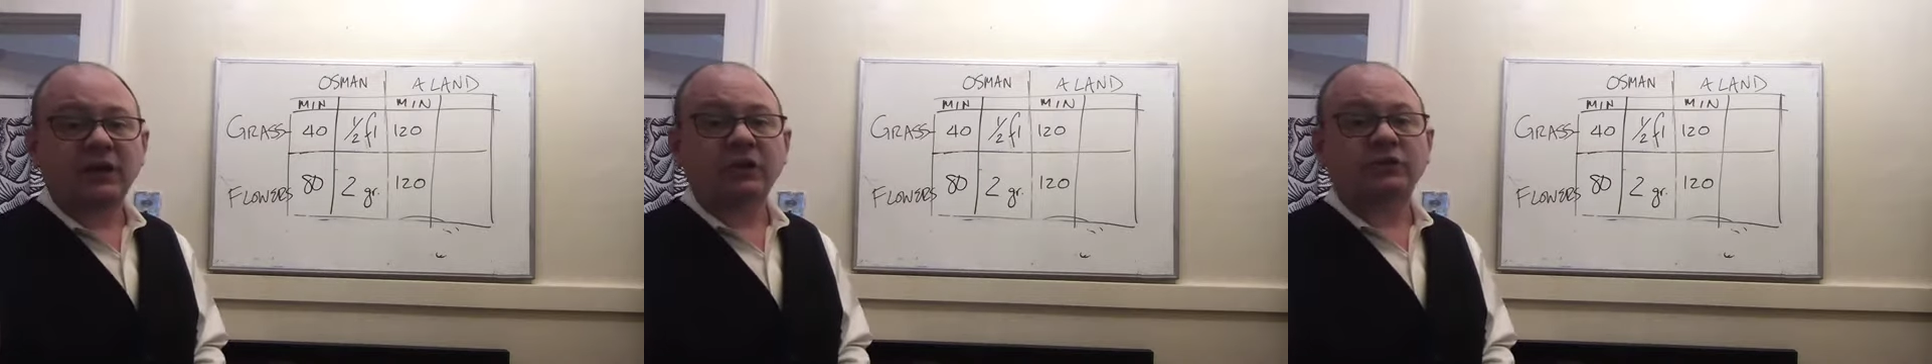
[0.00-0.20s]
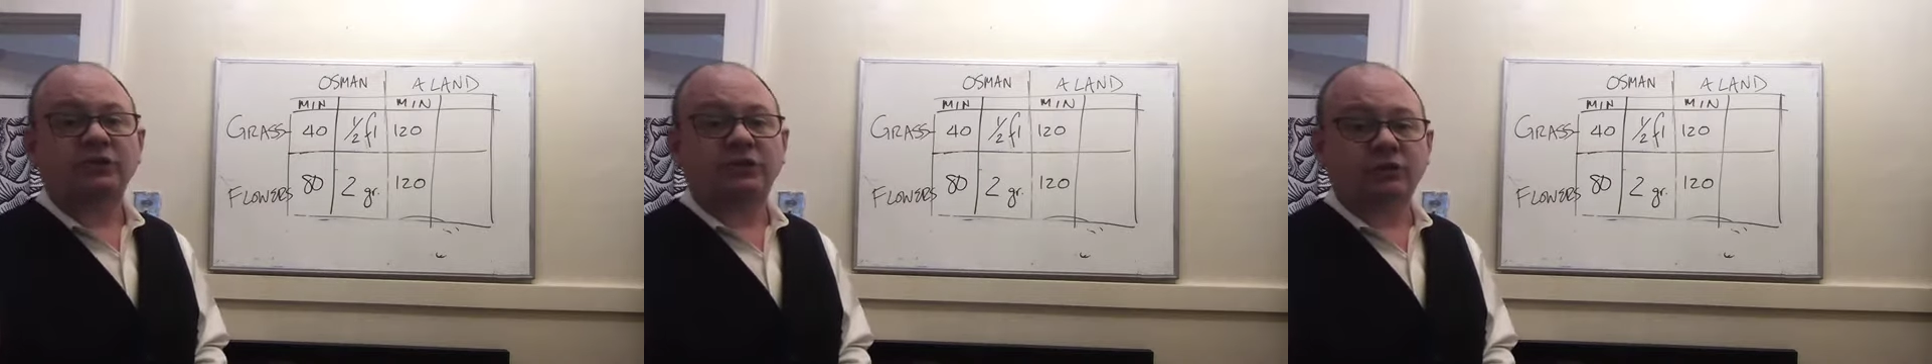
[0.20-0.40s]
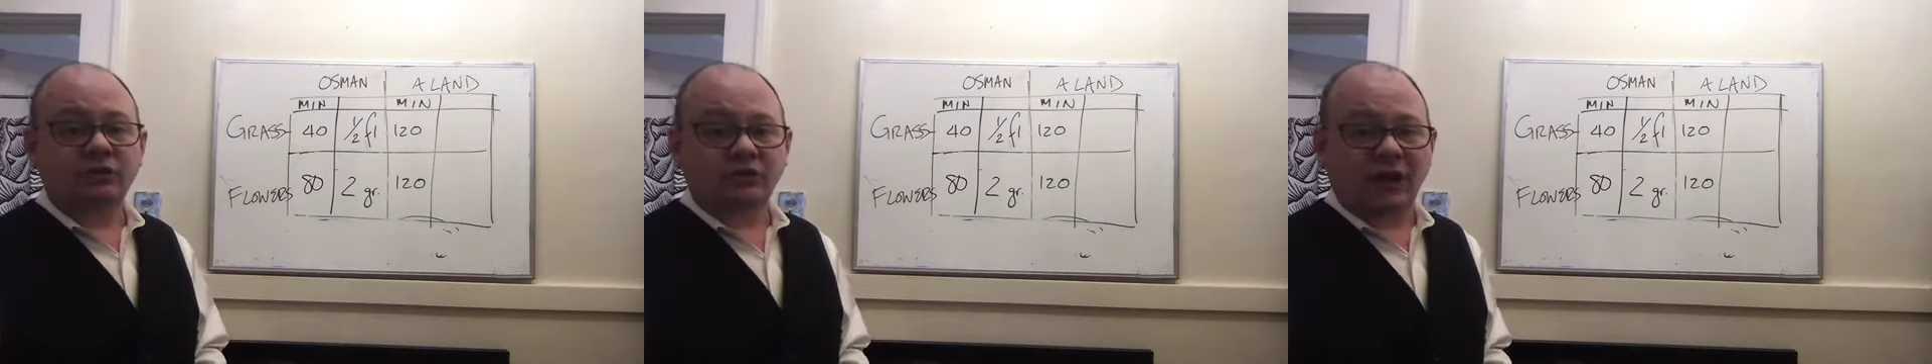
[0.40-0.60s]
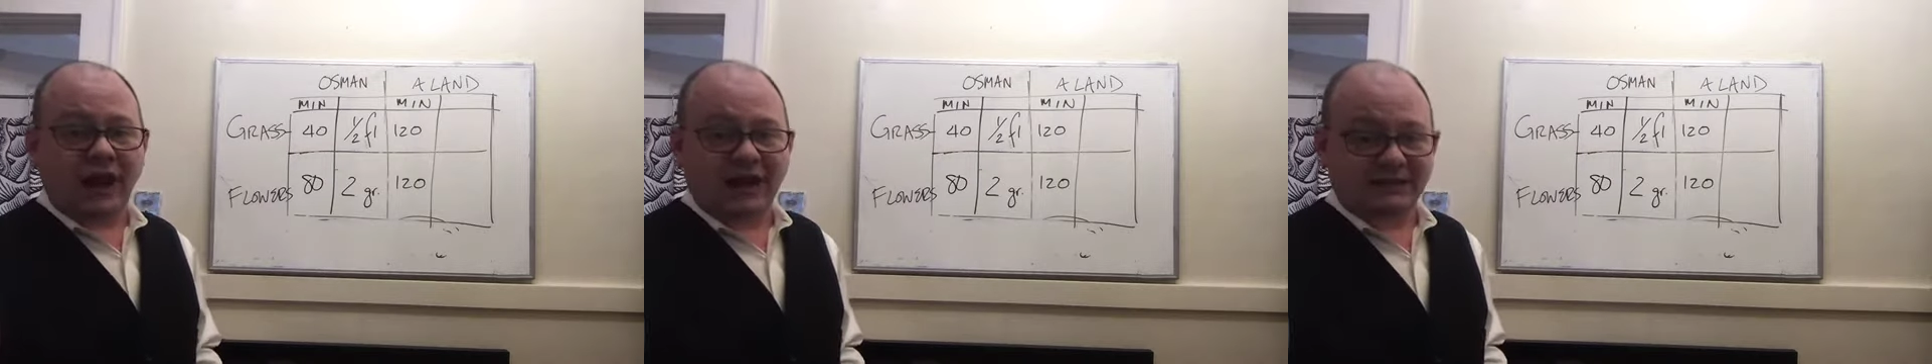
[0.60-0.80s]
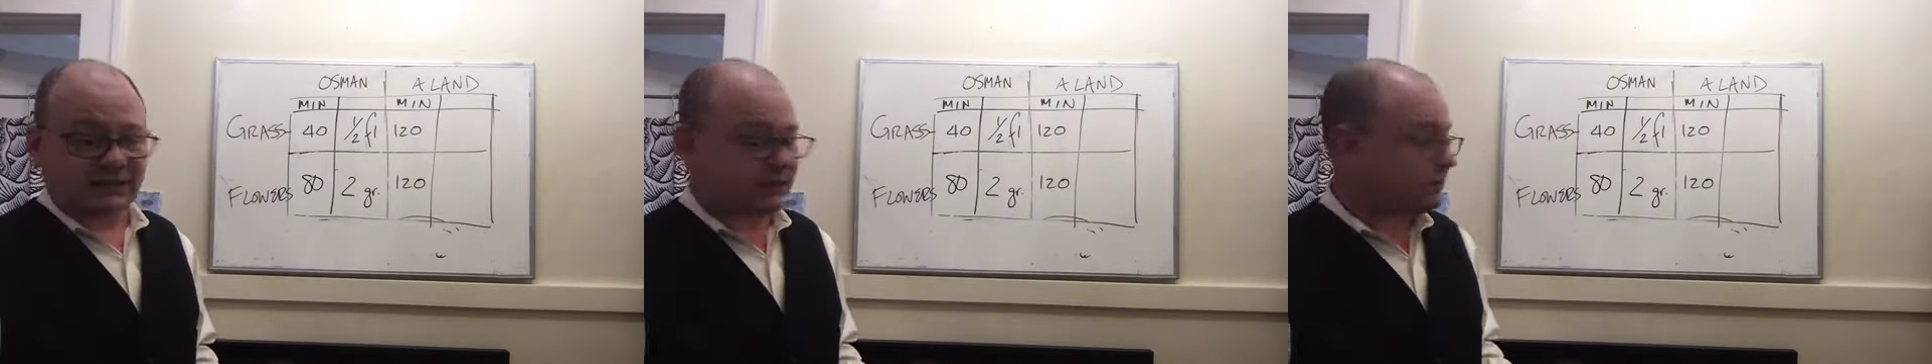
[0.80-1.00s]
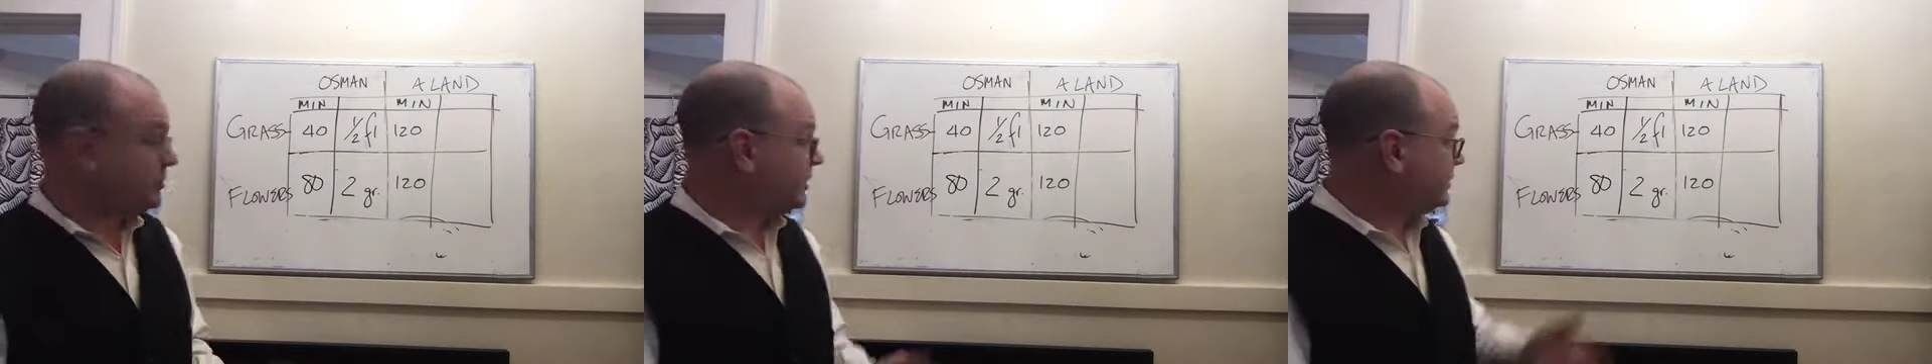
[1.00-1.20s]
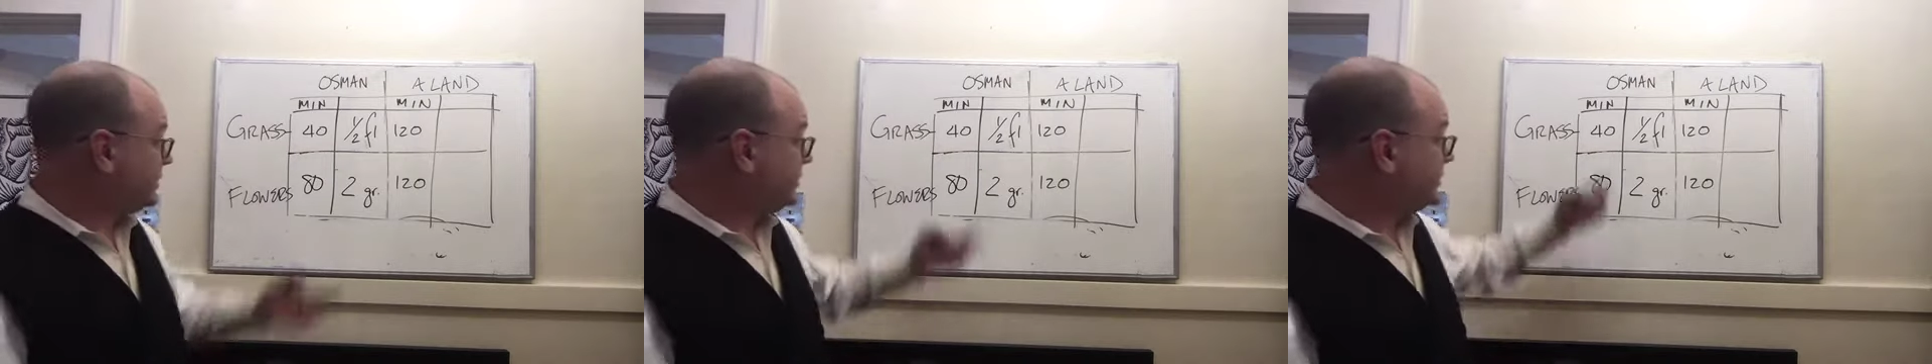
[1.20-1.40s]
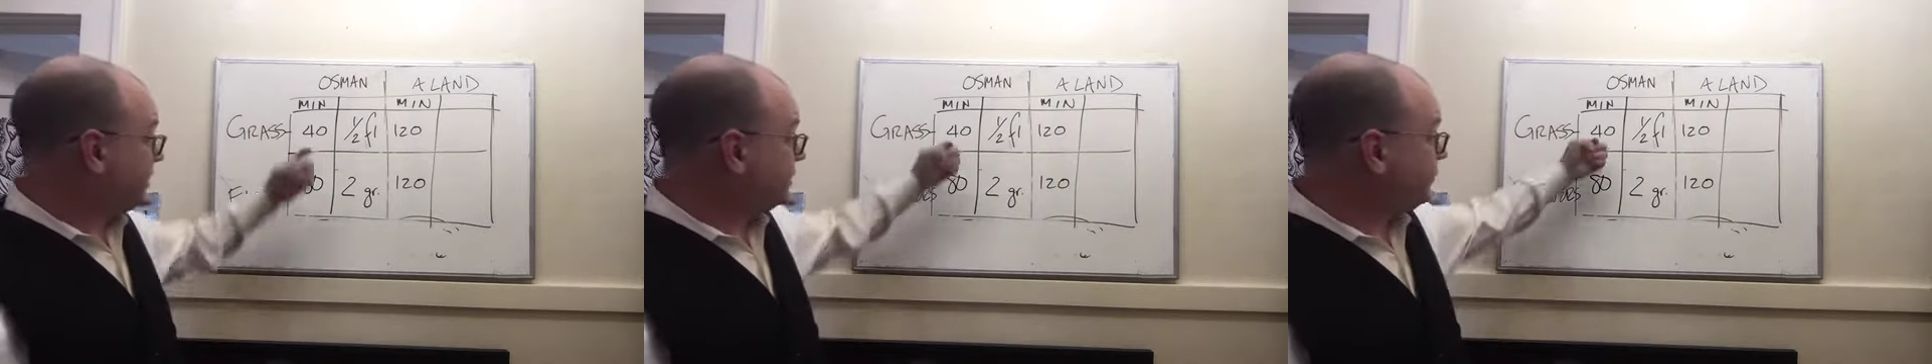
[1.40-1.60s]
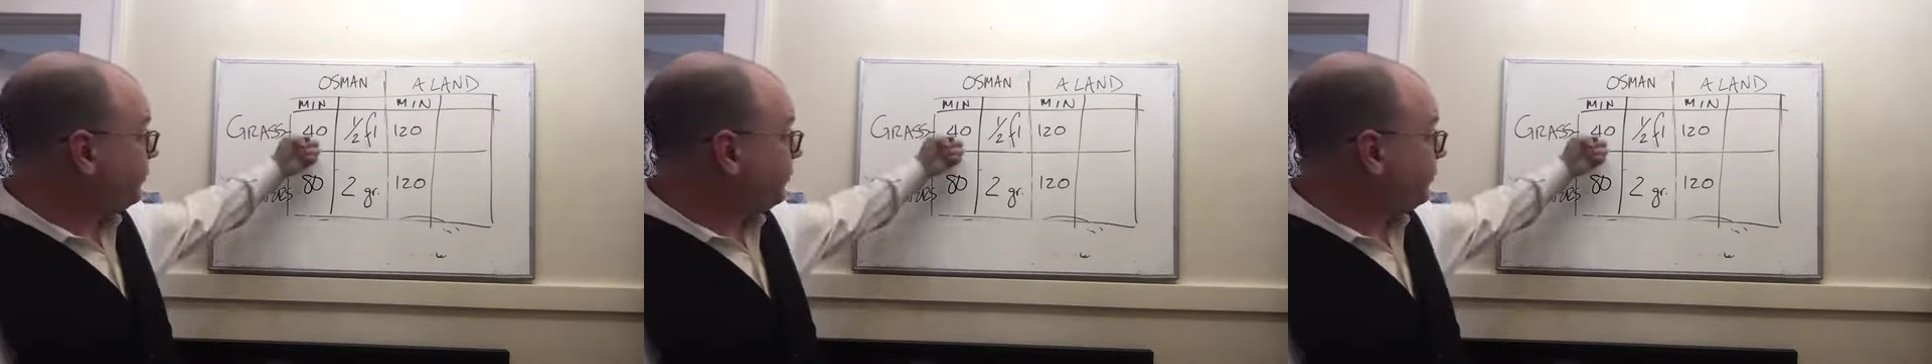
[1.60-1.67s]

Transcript: two grasses because it takes